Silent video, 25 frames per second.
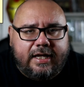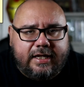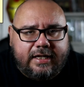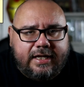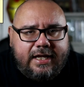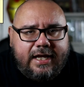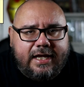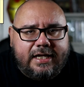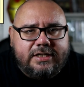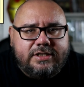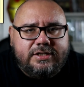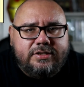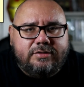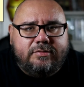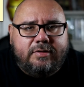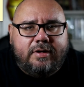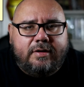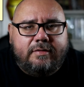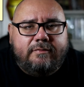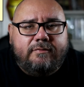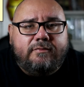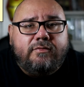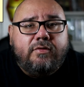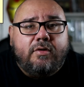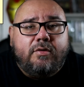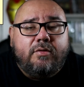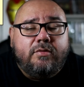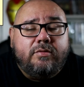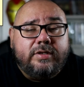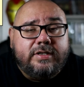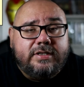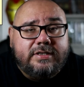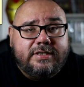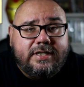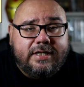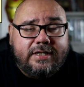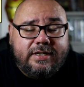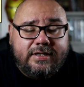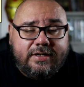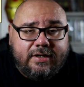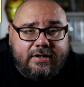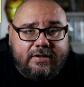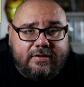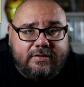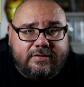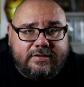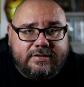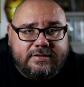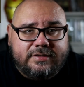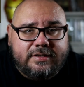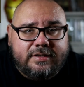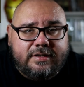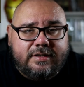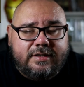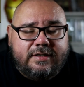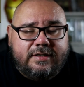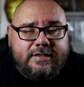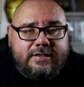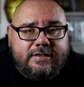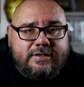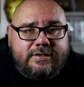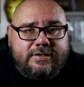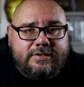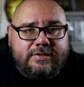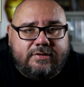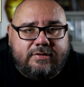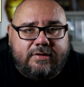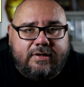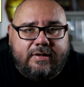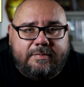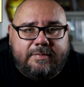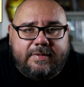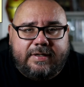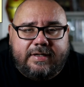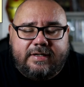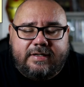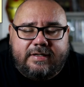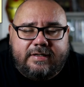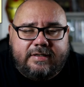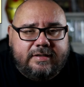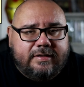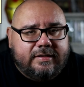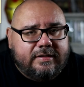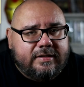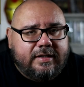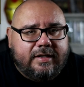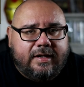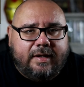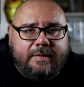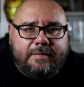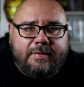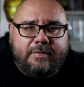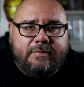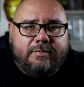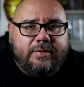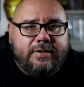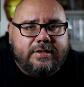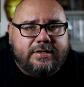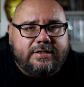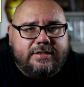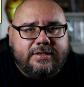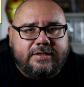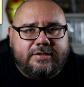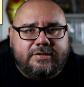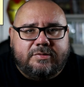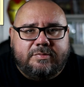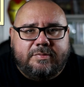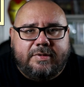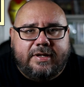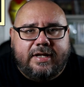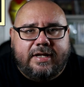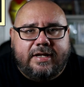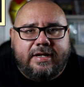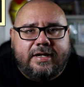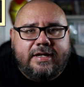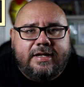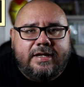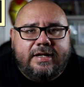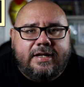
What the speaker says: catch you up for only $10. So I mean, what a deal, man.